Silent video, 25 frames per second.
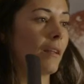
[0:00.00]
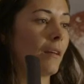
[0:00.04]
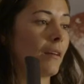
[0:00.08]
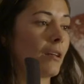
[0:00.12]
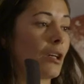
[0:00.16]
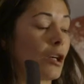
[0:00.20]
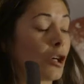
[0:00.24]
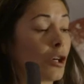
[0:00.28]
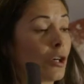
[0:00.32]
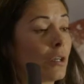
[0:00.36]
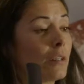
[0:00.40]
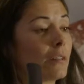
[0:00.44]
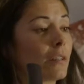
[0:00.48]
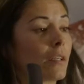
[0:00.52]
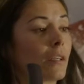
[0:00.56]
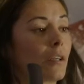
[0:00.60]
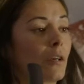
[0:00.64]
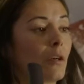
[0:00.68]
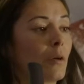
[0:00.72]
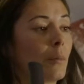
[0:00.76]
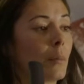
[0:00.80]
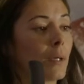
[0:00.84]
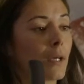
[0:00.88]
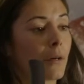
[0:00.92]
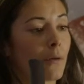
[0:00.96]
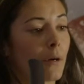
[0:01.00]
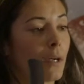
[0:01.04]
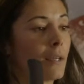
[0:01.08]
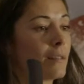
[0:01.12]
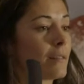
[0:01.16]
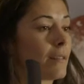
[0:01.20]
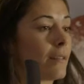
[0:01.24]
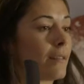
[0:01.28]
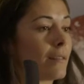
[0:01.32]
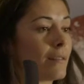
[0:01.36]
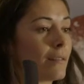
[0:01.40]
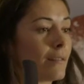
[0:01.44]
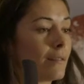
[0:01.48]
the current economic
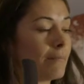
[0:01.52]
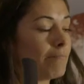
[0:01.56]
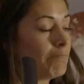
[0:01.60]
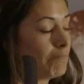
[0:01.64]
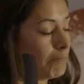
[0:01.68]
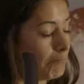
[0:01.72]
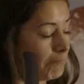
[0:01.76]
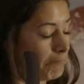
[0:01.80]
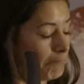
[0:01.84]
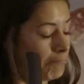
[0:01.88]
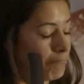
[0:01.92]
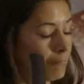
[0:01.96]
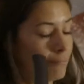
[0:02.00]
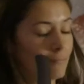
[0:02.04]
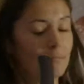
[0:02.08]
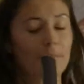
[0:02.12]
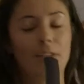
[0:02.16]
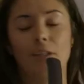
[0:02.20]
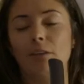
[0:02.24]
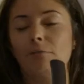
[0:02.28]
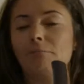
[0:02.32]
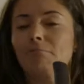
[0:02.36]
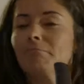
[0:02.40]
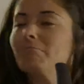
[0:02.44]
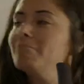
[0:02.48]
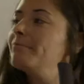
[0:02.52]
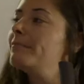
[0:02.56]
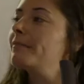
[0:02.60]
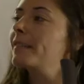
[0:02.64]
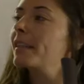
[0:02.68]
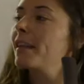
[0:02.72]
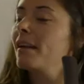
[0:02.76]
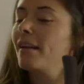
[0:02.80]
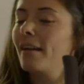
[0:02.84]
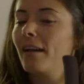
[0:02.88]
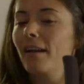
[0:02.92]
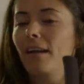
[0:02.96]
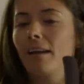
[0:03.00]
crisis. No?
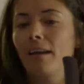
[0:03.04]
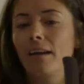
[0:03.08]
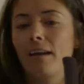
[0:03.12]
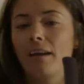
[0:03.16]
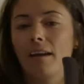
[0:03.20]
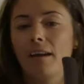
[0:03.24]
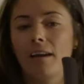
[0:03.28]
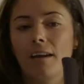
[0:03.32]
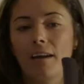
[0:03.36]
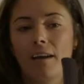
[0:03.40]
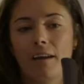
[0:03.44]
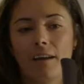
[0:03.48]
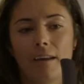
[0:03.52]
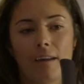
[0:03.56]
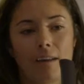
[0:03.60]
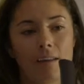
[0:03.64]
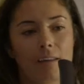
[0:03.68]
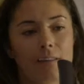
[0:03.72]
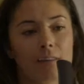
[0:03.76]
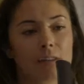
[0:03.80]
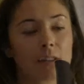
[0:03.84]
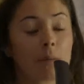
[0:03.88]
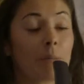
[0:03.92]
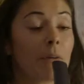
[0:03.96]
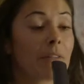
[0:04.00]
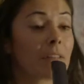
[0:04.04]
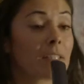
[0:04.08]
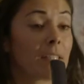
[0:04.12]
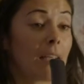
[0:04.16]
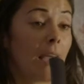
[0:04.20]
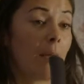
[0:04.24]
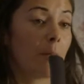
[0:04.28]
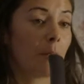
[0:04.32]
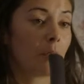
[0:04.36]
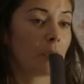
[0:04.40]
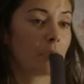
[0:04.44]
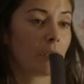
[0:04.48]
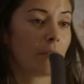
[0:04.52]
Some
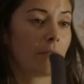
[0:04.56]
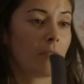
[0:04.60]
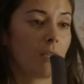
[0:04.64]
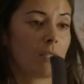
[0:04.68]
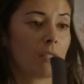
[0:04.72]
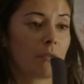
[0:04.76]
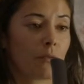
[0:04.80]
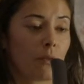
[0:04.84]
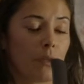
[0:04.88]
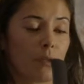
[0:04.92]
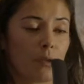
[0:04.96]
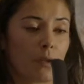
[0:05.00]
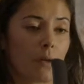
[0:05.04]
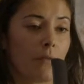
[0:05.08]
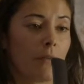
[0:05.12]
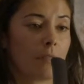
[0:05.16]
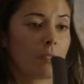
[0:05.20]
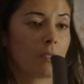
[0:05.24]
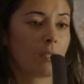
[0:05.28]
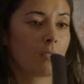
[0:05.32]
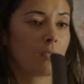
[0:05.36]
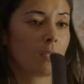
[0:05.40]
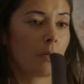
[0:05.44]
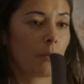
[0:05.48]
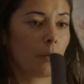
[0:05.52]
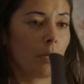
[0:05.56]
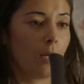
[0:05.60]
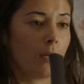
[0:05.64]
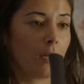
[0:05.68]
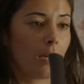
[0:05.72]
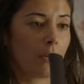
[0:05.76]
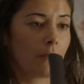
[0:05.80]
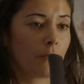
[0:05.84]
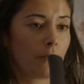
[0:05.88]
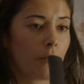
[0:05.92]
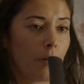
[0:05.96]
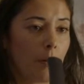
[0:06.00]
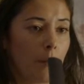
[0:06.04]
examples of these free services that we
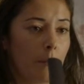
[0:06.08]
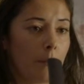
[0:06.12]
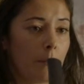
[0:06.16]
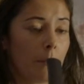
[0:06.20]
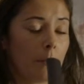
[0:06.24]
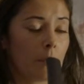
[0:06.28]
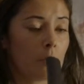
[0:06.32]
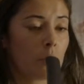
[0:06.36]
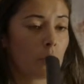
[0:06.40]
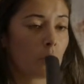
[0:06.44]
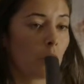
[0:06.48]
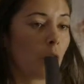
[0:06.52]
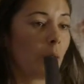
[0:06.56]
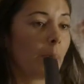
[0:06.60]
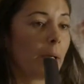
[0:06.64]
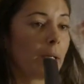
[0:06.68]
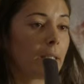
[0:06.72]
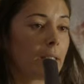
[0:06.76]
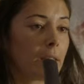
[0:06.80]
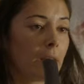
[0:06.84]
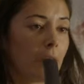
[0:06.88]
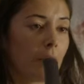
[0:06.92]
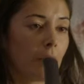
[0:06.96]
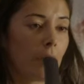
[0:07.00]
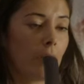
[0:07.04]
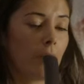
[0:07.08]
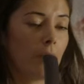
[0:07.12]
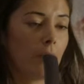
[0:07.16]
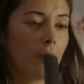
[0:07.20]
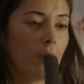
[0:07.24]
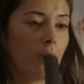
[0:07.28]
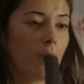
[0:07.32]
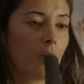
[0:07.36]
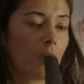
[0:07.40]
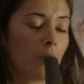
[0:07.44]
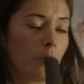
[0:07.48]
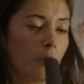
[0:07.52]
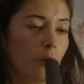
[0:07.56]
get from soil bacteria
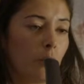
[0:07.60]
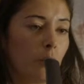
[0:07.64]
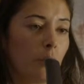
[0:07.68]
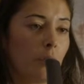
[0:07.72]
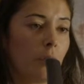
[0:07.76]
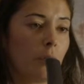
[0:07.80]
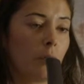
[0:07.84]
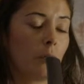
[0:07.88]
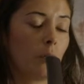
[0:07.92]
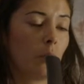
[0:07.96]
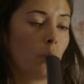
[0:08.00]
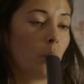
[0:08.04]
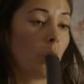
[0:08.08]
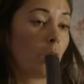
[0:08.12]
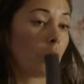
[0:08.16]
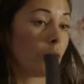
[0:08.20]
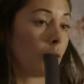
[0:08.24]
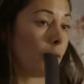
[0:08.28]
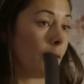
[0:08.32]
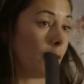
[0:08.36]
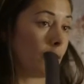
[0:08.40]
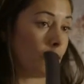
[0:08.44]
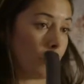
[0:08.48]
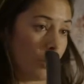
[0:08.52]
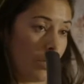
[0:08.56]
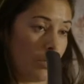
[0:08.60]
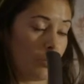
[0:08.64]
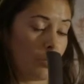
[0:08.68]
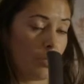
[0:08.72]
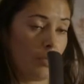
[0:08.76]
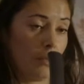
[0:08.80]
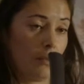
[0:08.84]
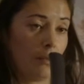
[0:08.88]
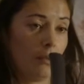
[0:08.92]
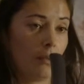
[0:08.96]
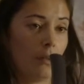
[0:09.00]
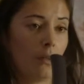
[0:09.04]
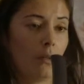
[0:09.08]
include water
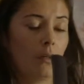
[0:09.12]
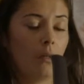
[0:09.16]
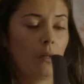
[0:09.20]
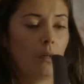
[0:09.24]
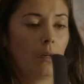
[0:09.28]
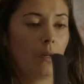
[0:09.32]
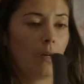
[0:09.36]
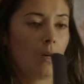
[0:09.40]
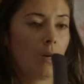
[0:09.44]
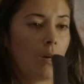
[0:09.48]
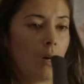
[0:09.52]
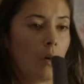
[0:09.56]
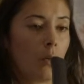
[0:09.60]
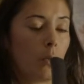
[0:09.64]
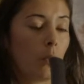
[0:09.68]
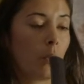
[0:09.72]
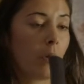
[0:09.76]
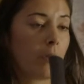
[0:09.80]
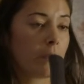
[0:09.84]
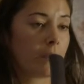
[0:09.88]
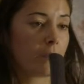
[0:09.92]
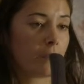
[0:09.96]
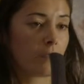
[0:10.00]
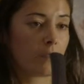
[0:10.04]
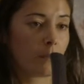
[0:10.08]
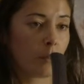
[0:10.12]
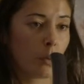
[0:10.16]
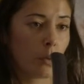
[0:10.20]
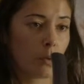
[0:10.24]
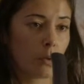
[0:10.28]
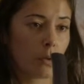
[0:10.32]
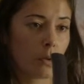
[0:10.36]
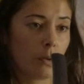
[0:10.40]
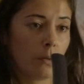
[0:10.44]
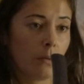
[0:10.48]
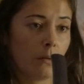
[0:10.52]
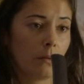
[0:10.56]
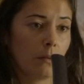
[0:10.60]
filtration, waste
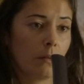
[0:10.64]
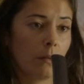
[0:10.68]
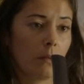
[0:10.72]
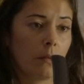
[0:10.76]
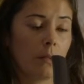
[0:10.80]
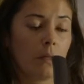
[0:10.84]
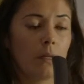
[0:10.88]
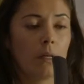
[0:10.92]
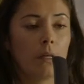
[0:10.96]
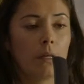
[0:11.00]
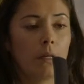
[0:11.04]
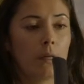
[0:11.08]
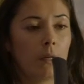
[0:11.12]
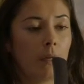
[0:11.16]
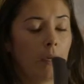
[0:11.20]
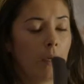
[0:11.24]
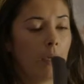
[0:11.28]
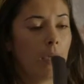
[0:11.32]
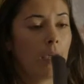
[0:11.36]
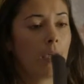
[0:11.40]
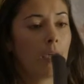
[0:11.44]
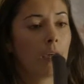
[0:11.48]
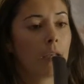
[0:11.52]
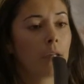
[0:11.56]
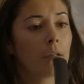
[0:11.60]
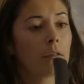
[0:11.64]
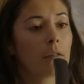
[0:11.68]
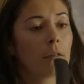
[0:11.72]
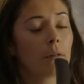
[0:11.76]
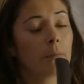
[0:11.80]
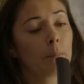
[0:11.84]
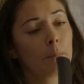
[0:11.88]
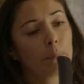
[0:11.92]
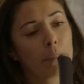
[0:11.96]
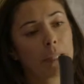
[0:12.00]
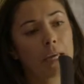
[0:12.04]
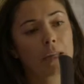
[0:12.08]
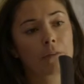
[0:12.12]
disposal, and
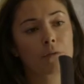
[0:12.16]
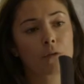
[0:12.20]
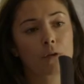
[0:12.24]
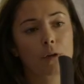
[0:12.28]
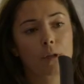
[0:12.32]
plant